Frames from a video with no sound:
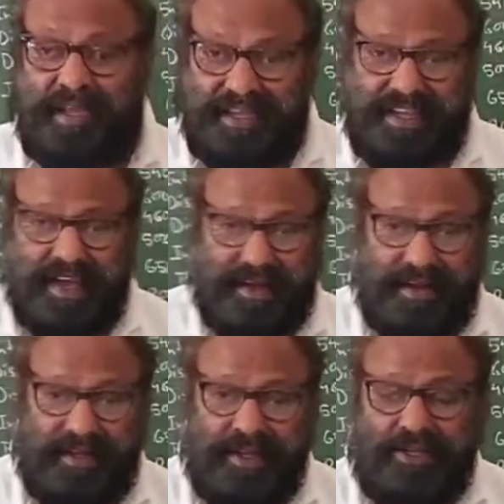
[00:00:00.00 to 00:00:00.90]
year.
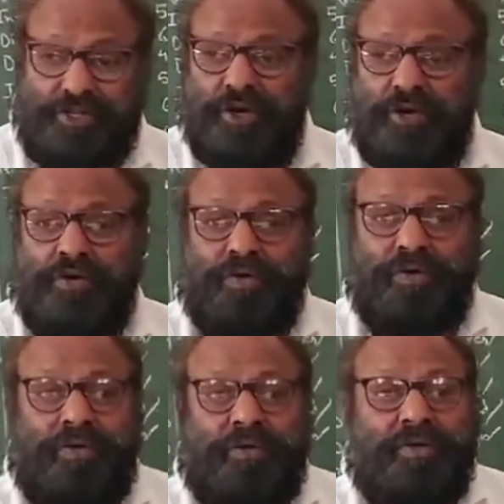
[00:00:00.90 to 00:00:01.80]
So
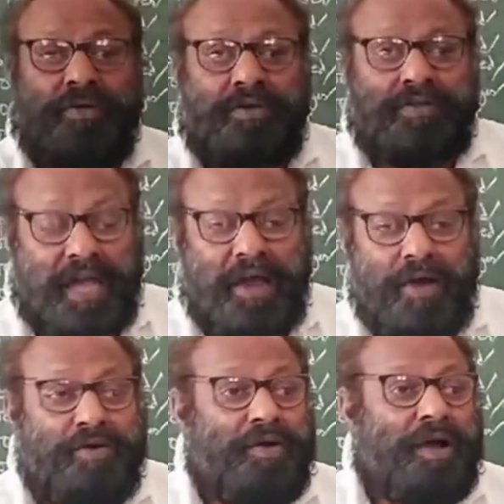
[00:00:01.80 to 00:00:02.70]

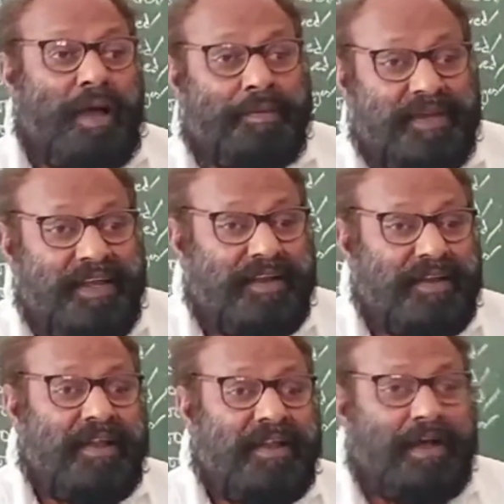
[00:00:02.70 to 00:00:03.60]
now
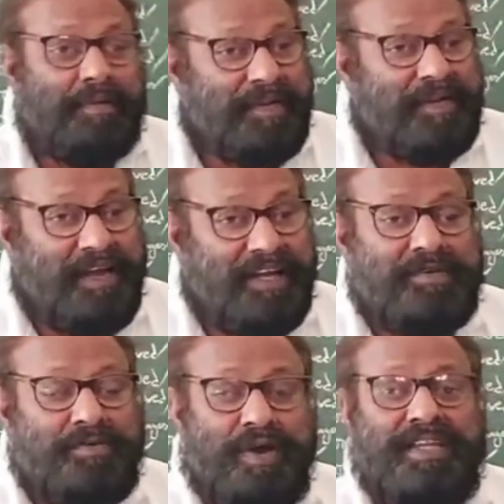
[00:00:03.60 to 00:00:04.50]
after
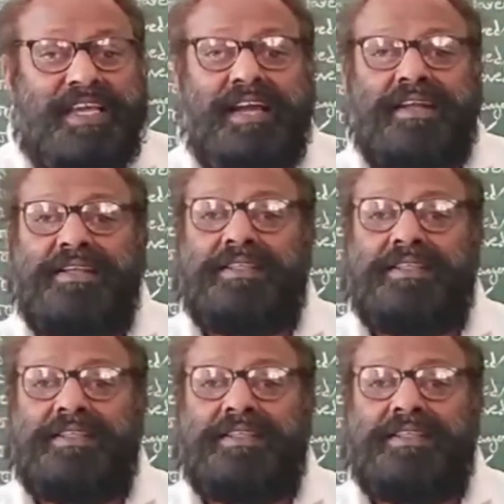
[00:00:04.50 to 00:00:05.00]
running 1 year,